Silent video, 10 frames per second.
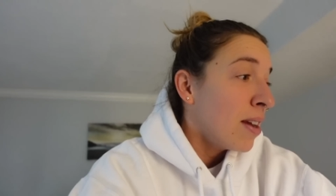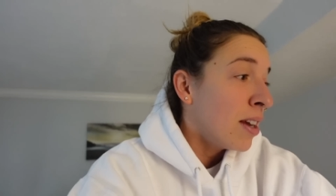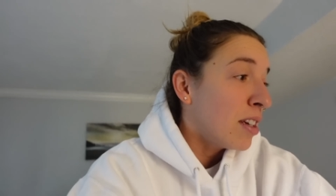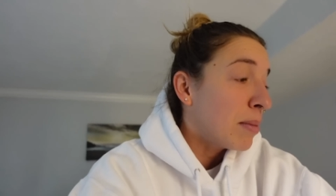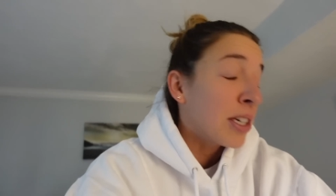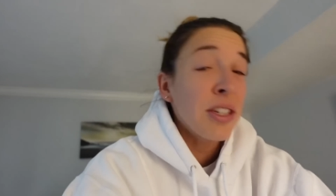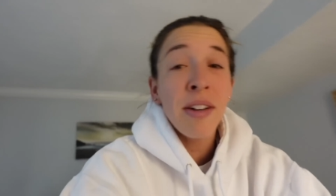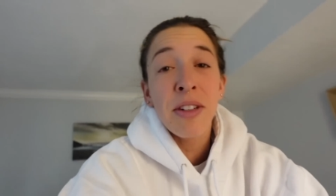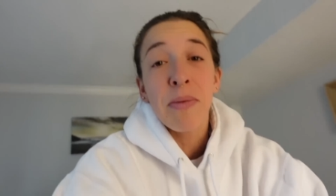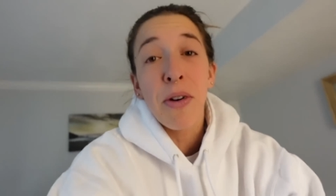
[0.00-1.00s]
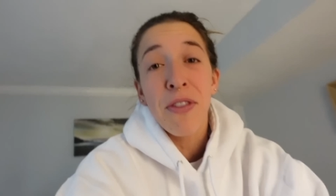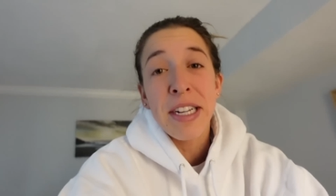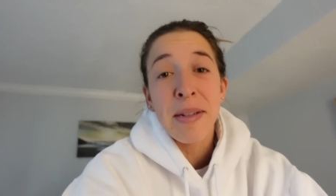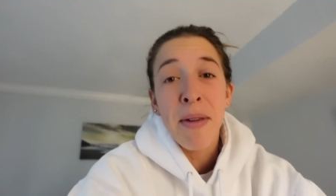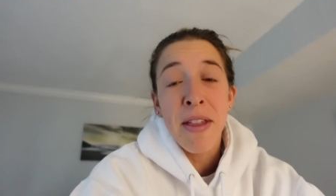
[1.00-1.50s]
I should have a little more
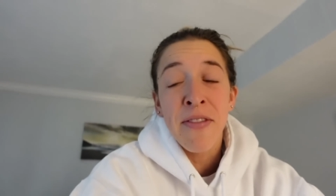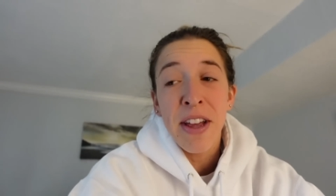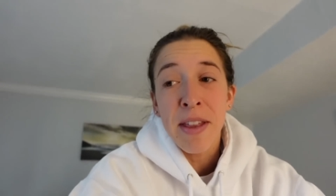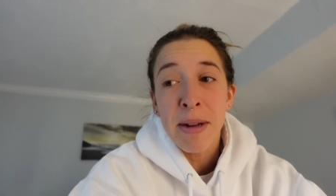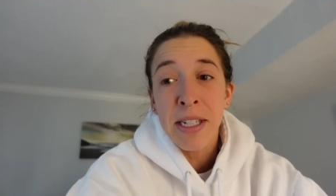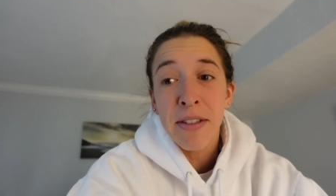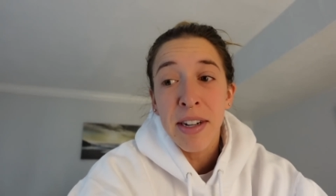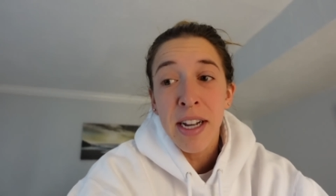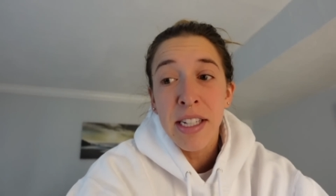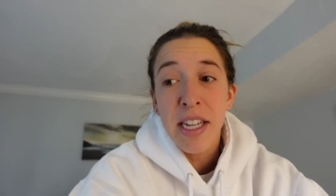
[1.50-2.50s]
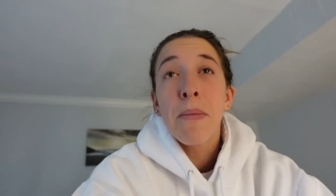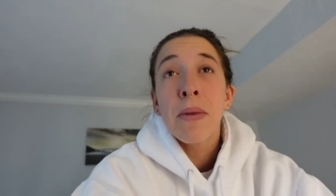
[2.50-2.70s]
faith in myself, I guess.